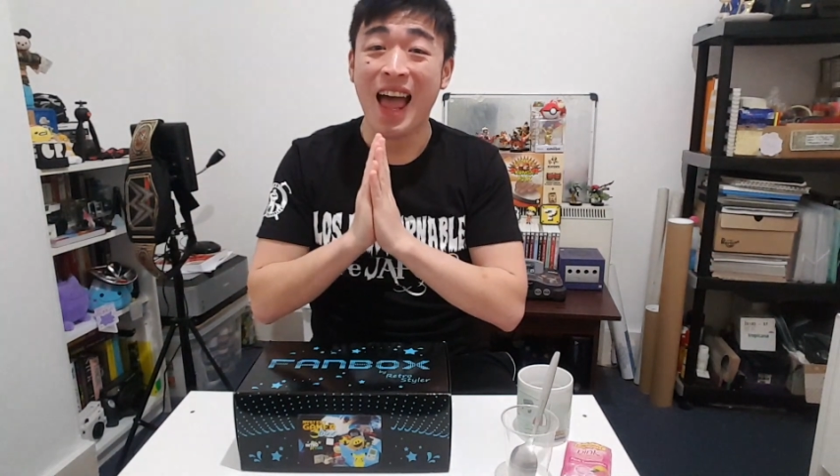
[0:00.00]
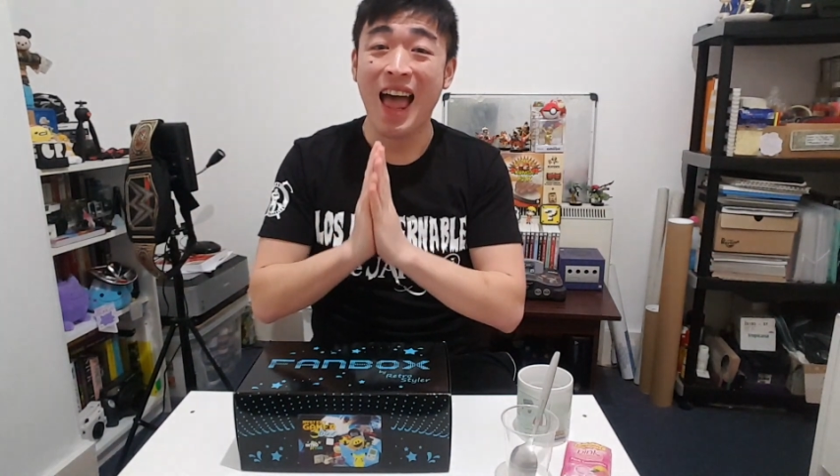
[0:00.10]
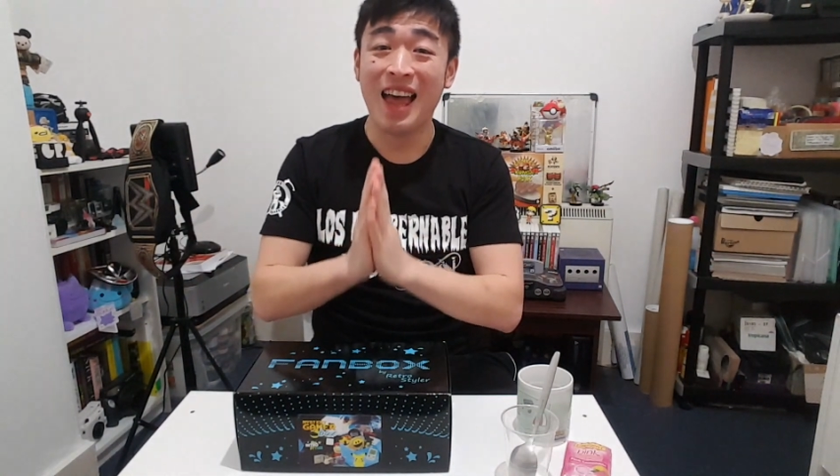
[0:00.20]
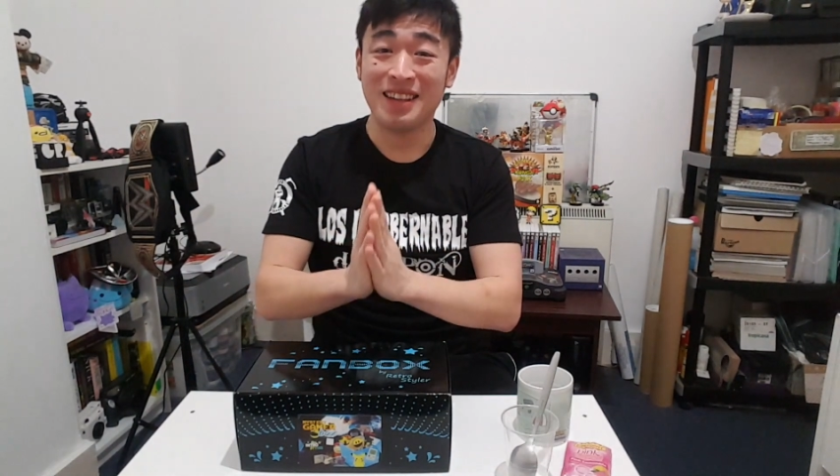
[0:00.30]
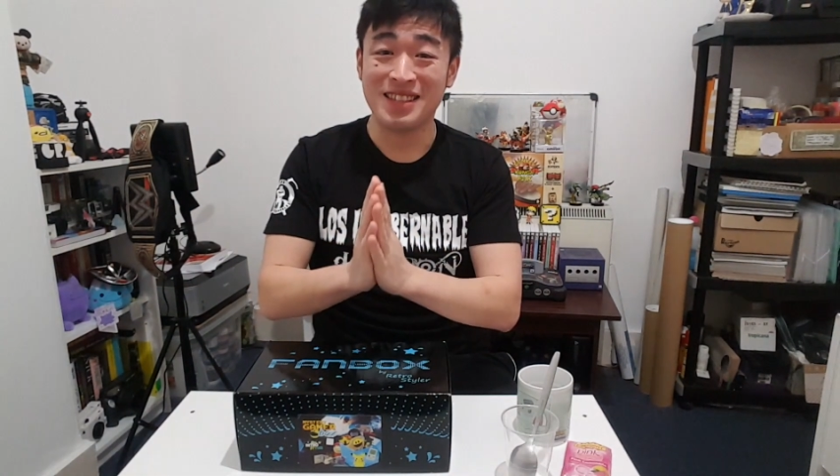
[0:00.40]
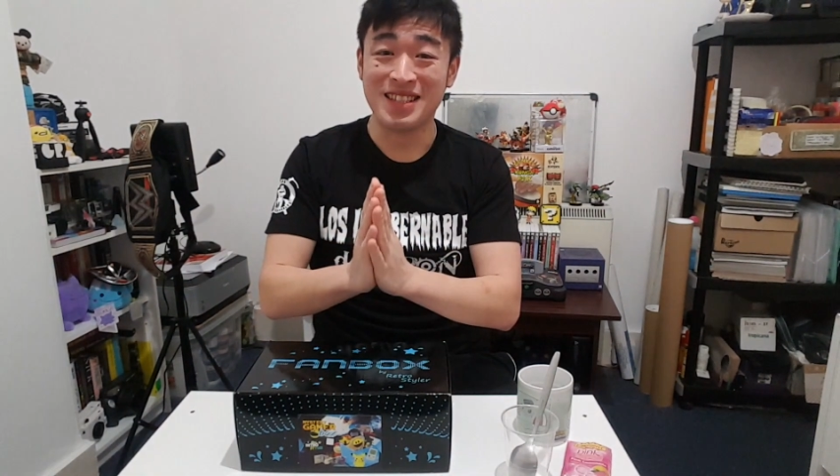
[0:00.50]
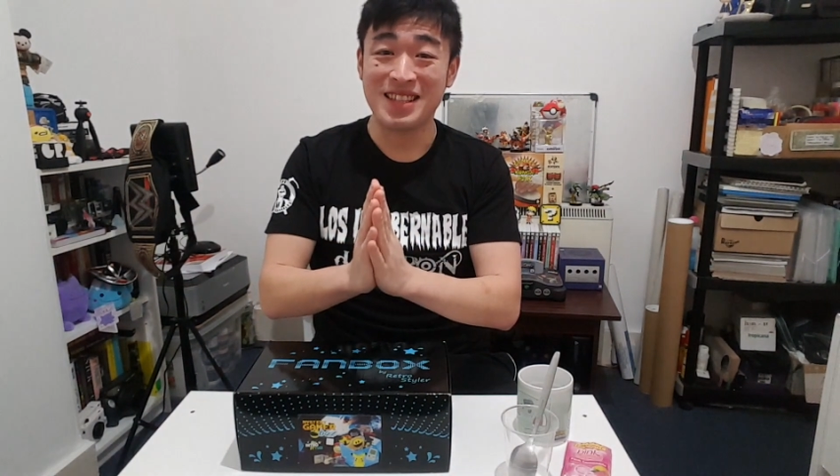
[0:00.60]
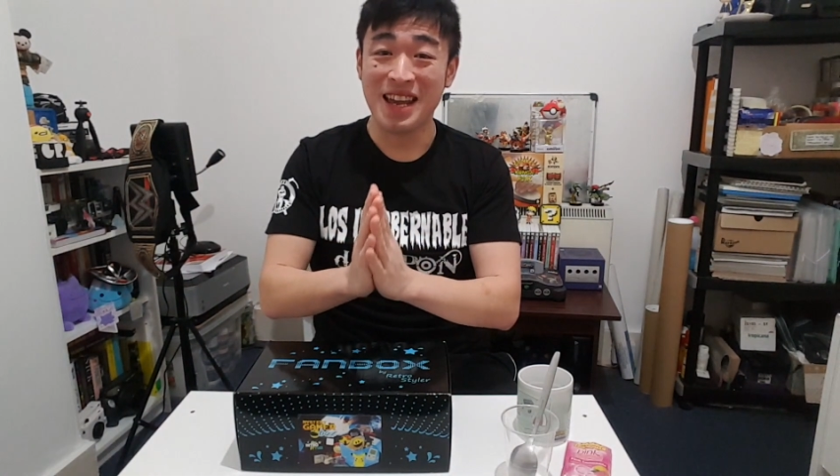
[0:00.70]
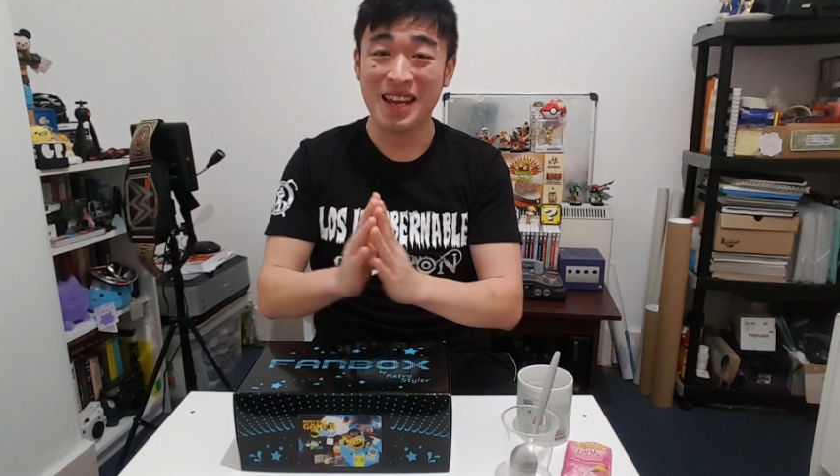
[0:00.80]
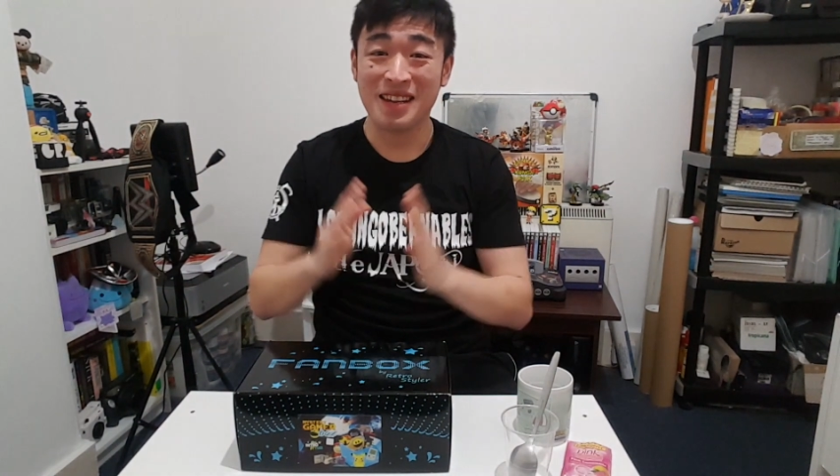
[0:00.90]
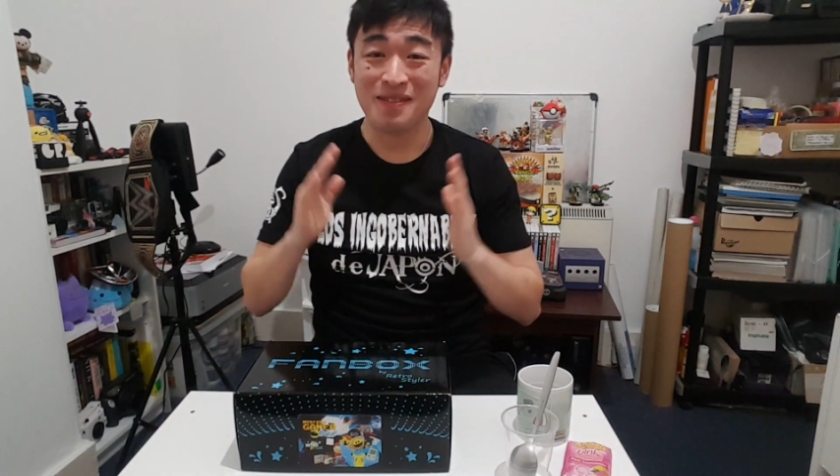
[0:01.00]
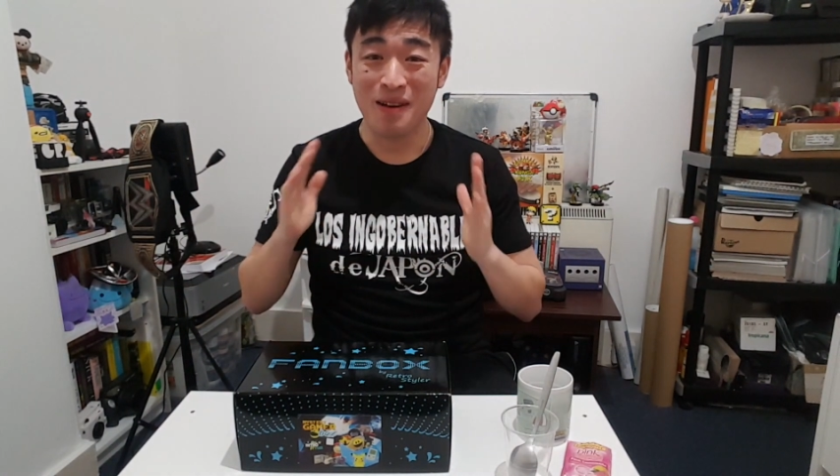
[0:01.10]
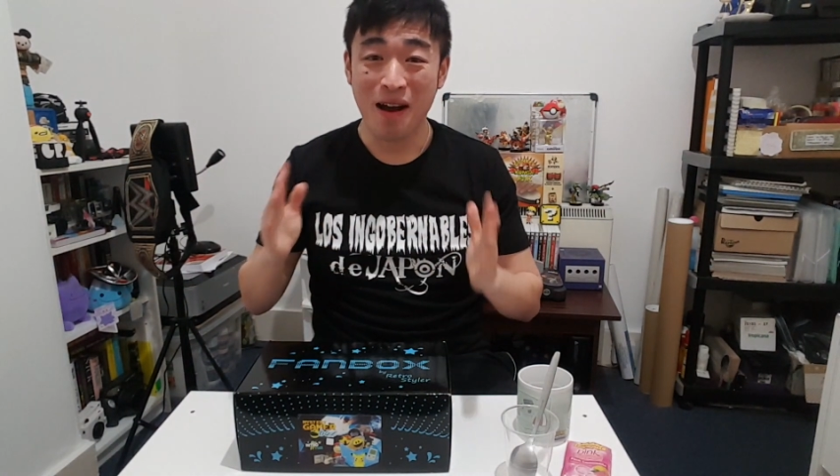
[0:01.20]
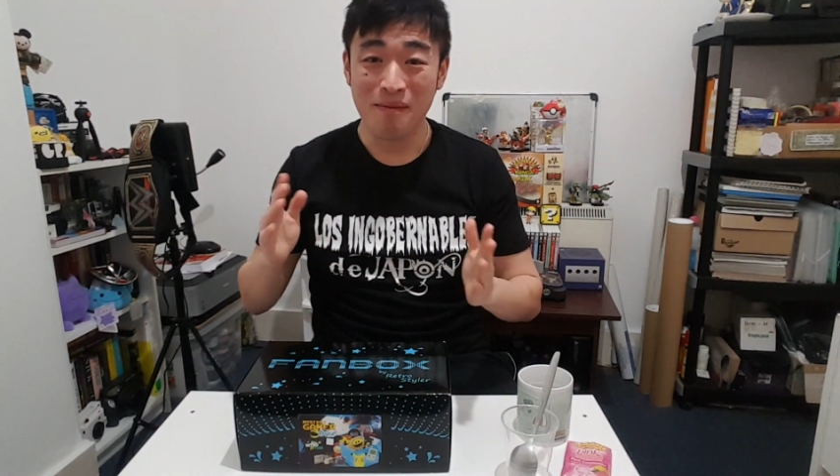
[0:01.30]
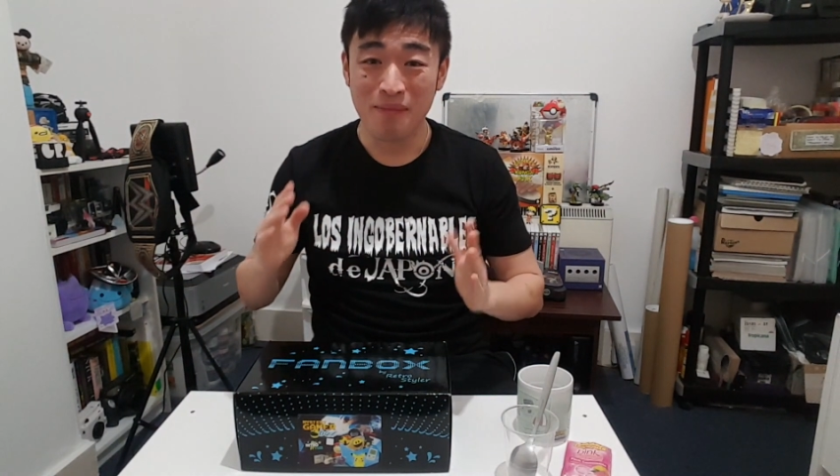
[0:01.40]
And today we're
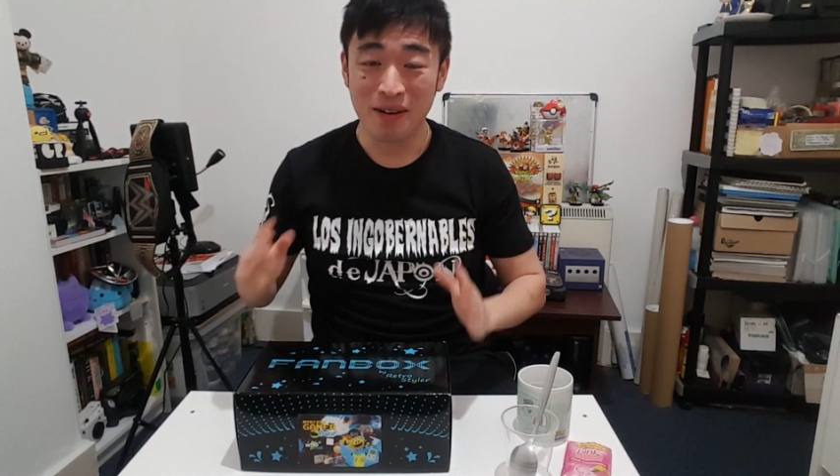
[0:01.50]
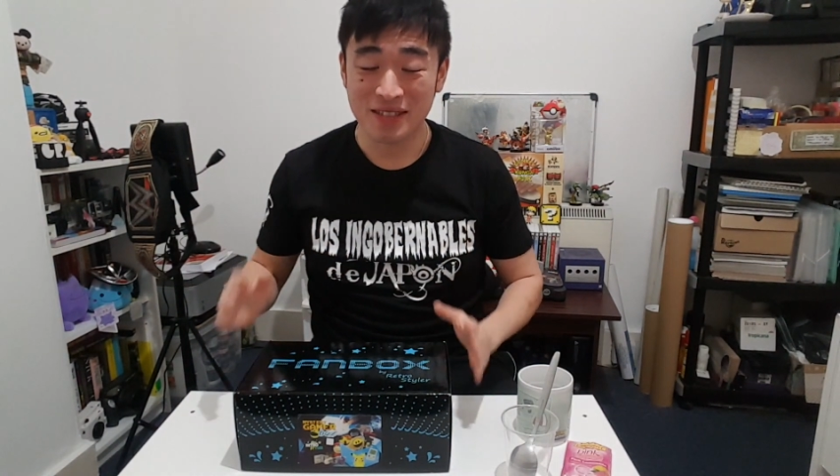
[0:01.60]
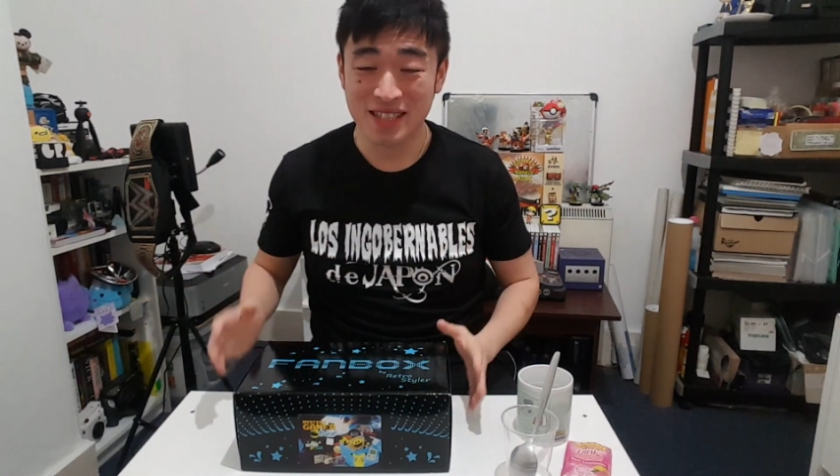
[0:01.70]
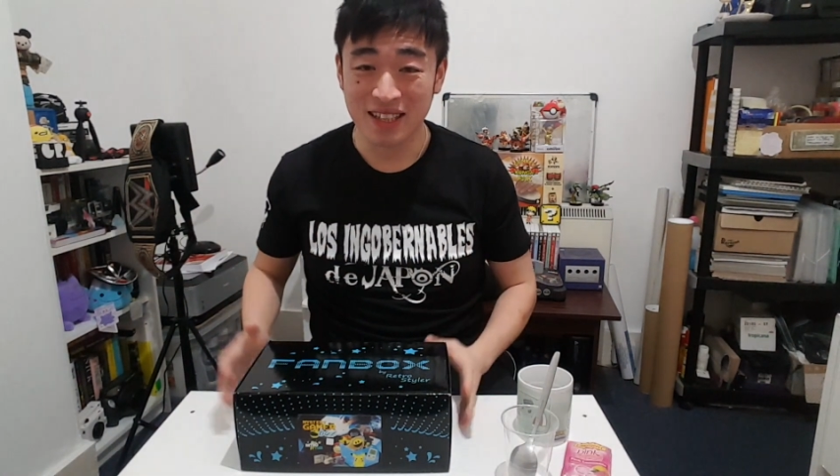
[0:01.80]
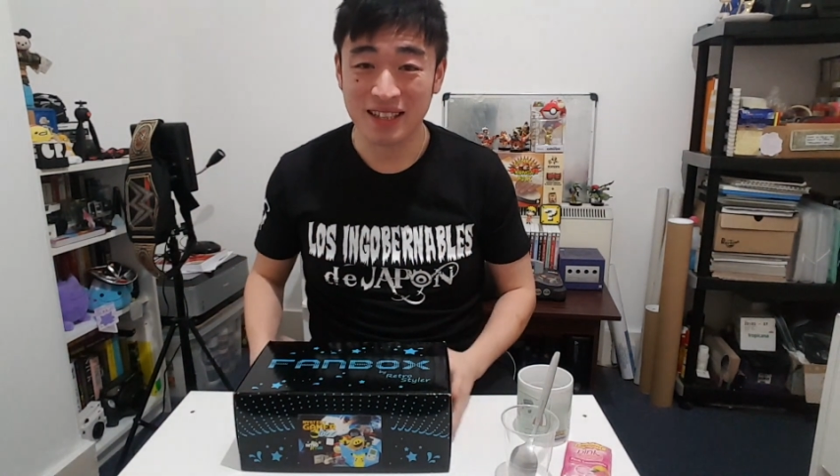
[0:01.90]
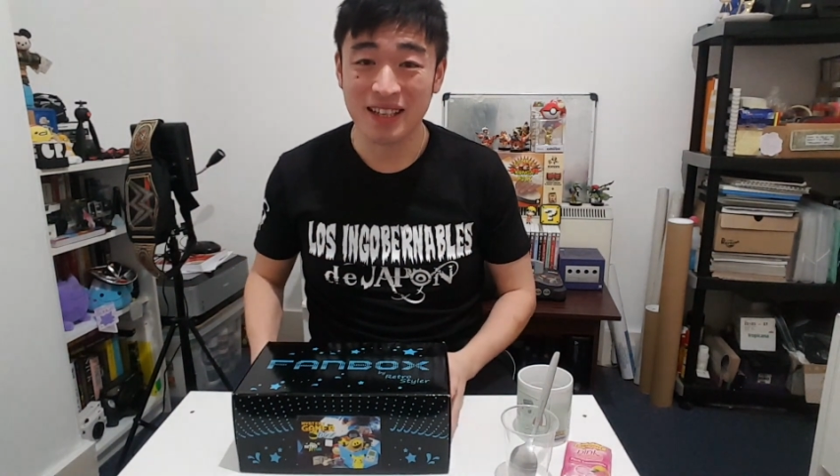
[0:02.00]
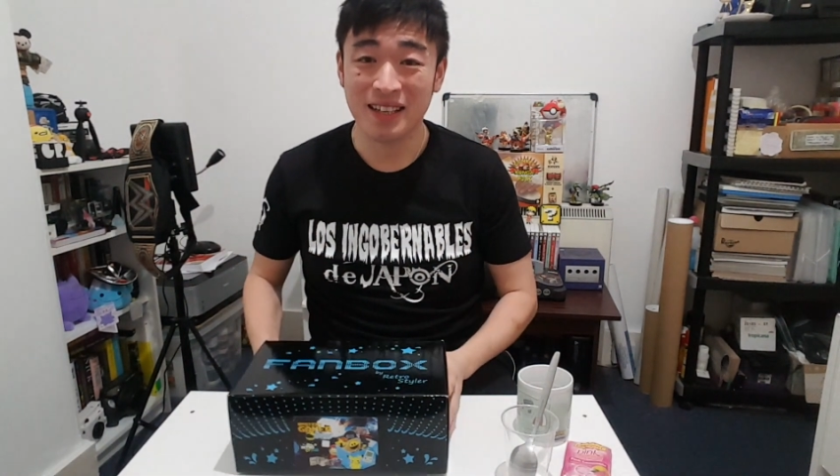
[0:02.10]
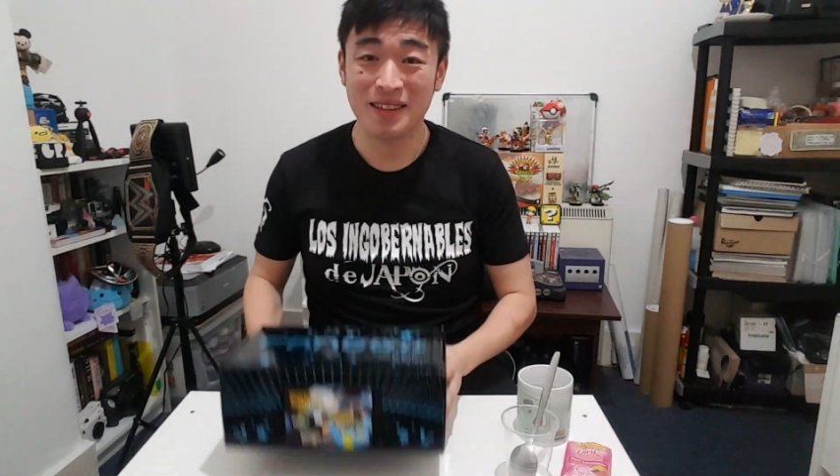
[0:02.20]
unboxing